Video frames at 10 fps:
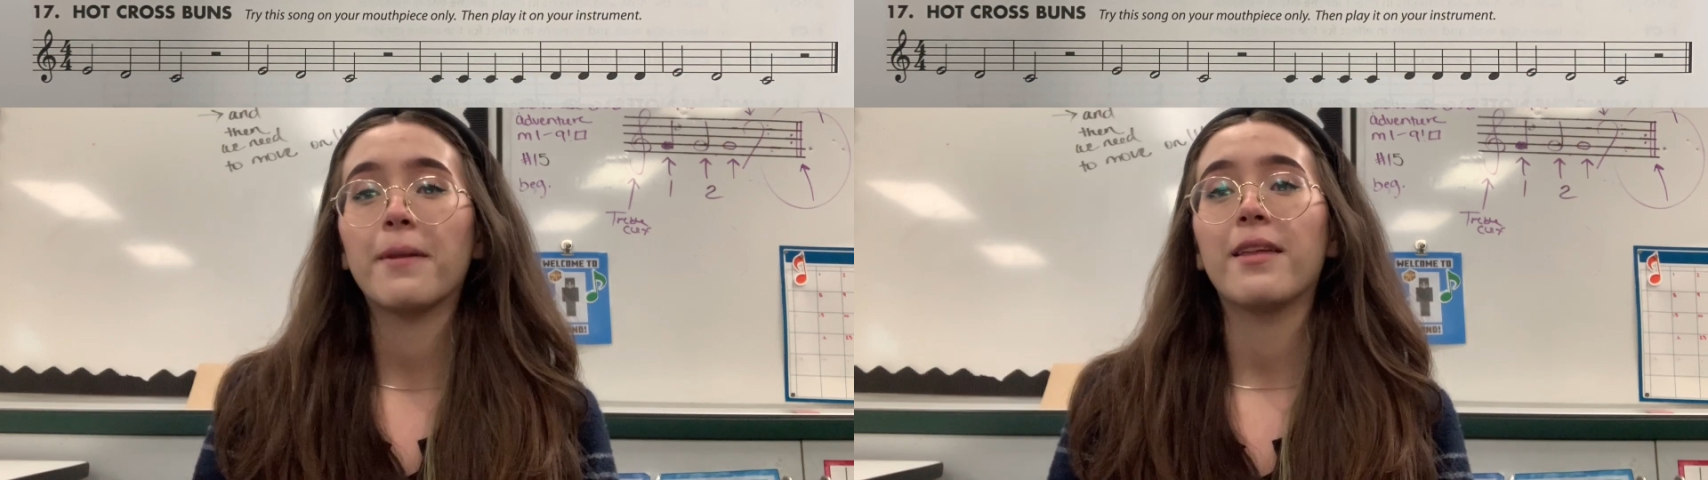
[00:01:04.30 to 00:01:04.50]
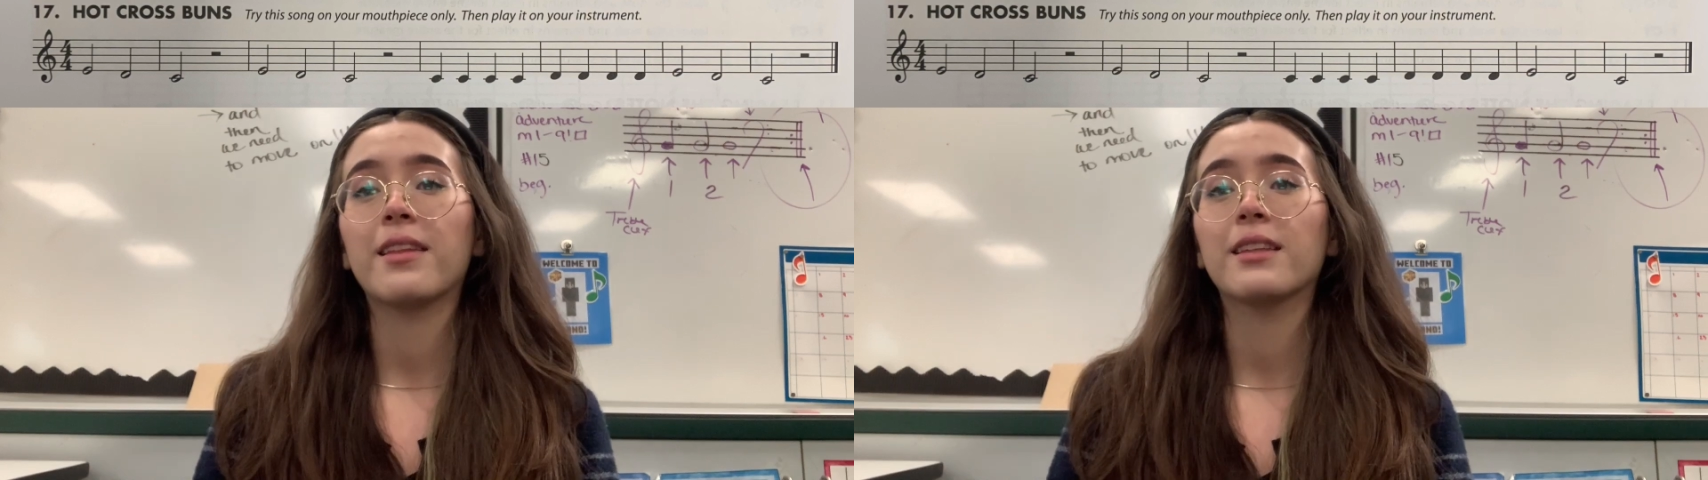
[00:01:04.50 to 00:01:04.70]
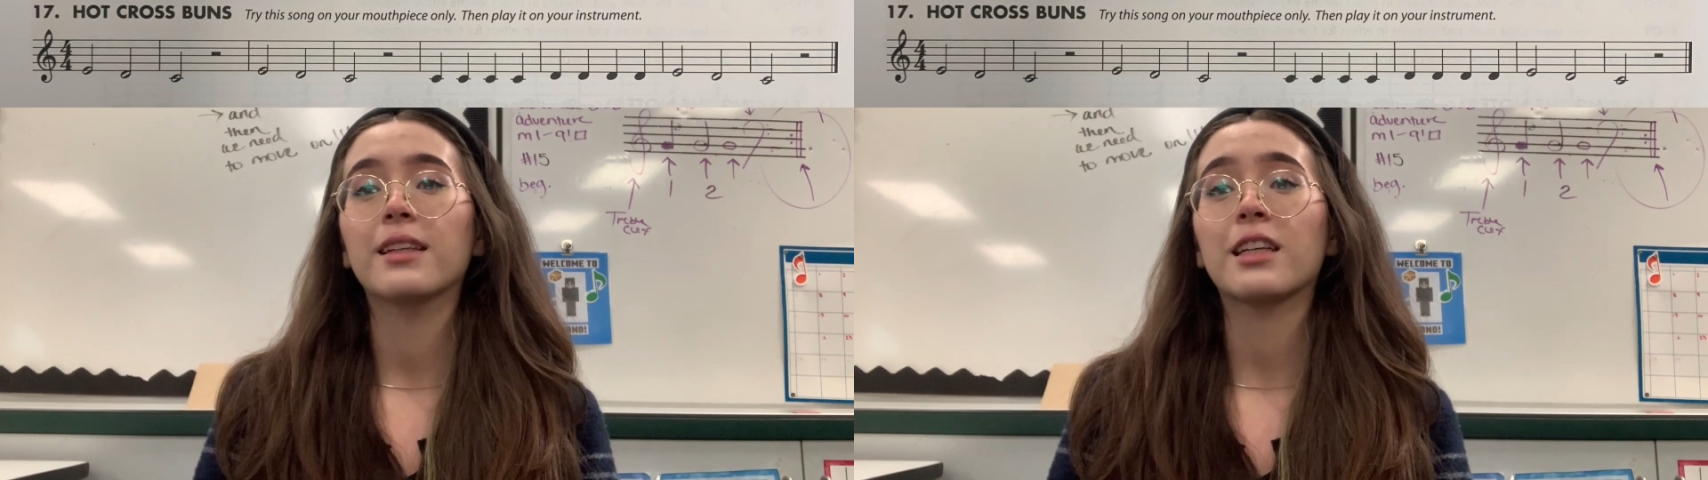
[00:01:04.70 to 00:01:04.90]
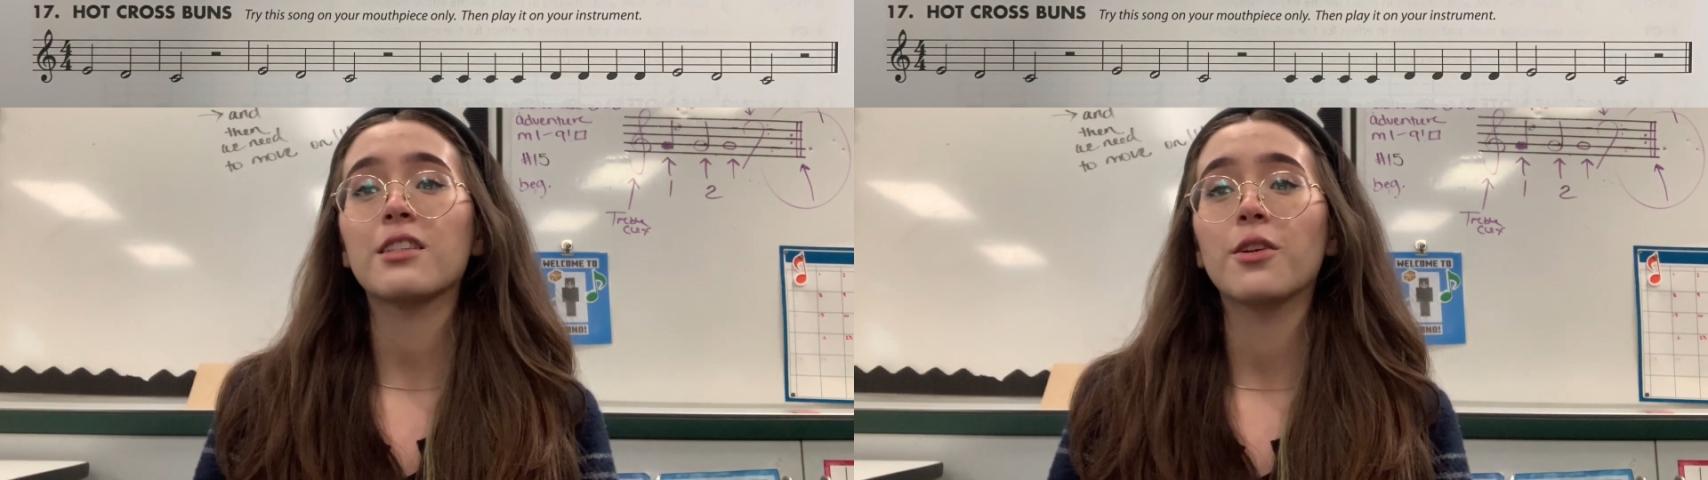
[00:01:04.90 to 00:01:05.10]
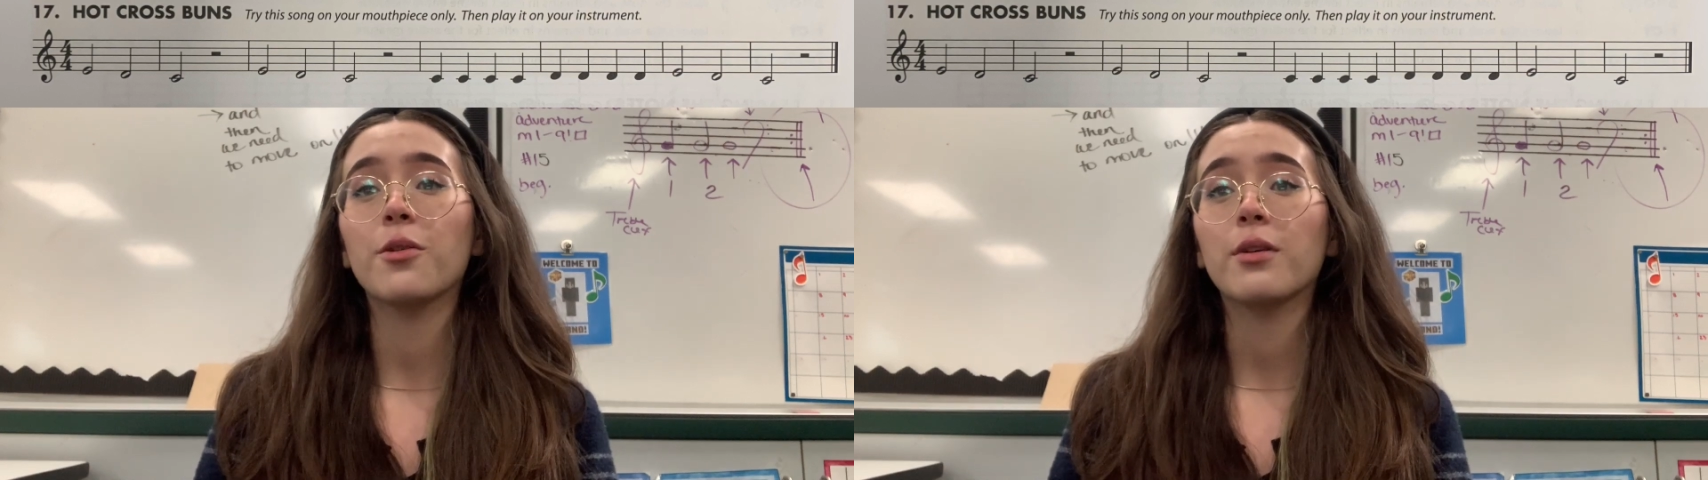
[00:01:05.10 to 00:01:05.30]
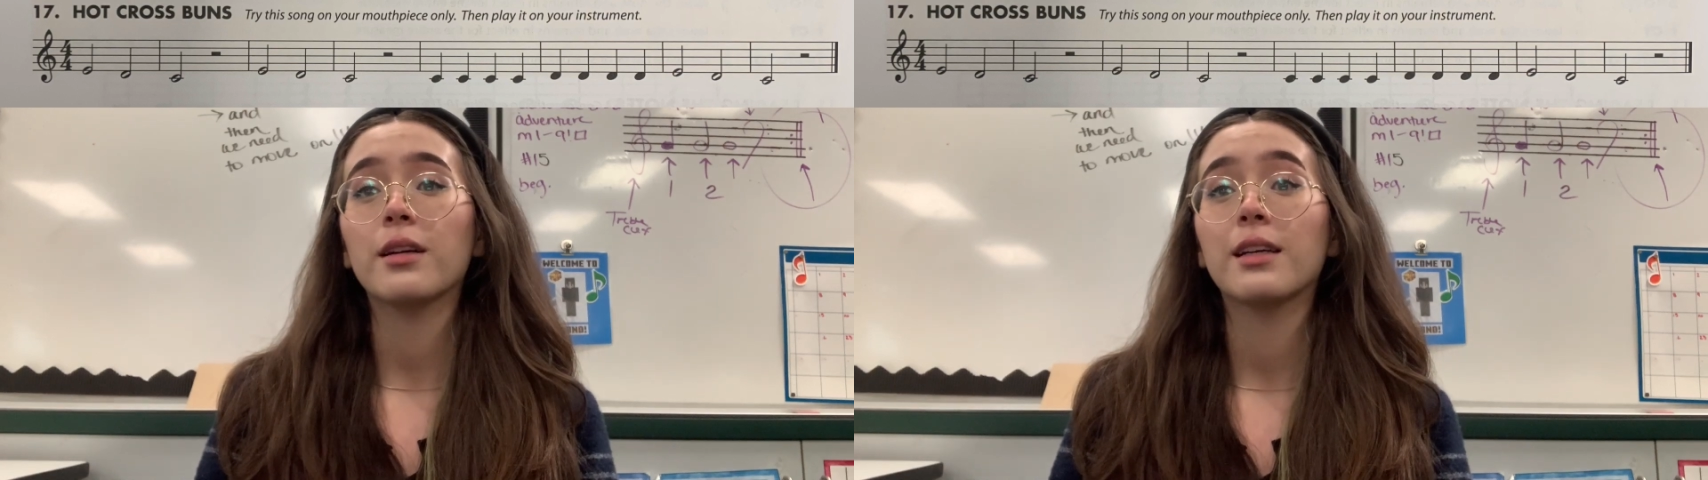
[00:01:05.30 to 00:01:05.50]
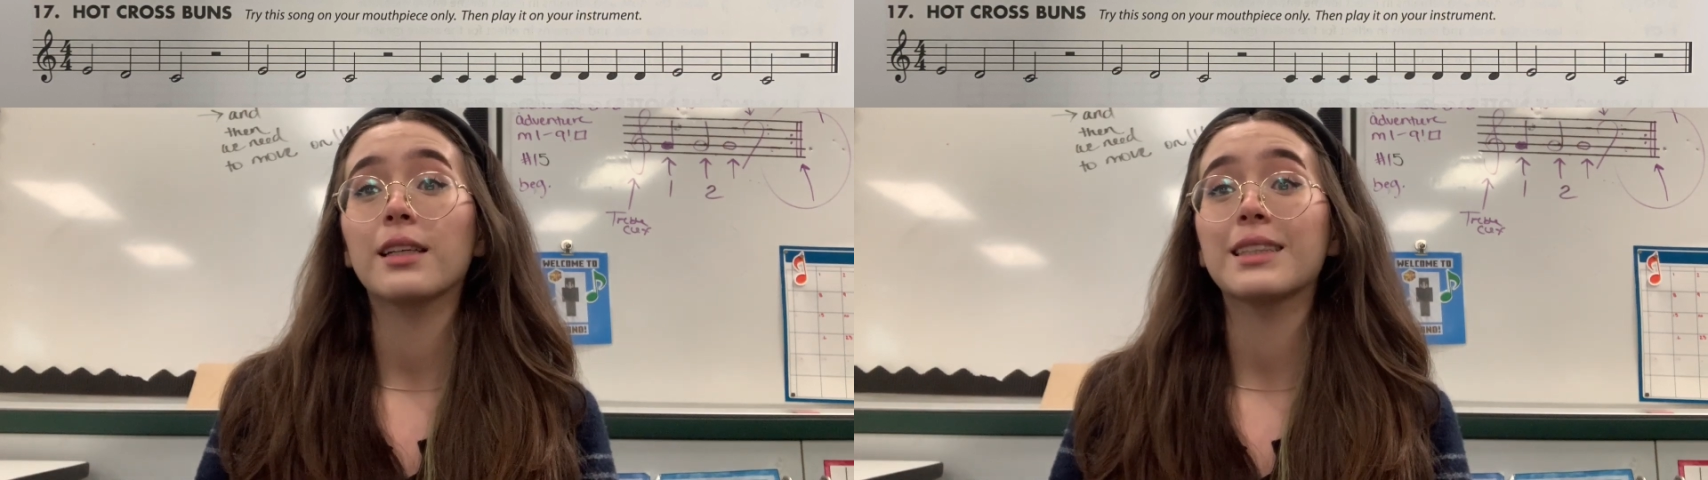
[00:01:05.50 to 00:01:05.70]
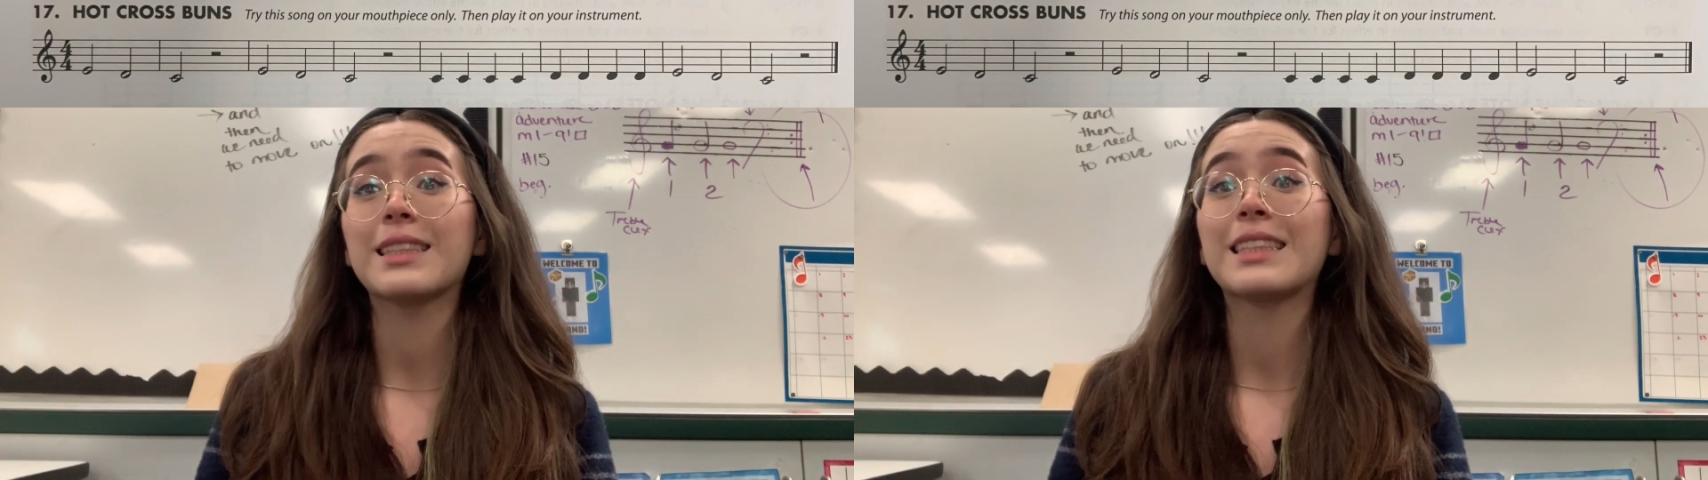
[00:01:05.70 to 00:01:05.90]
and then the next note
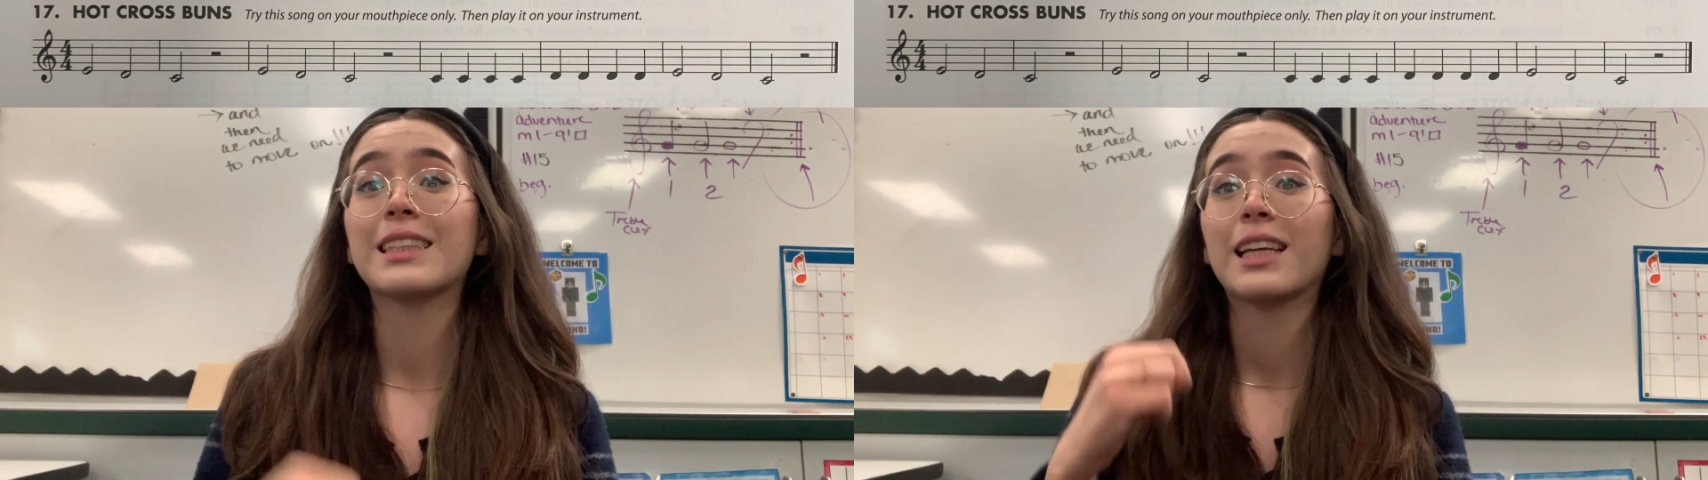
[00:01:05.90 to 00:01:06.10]
is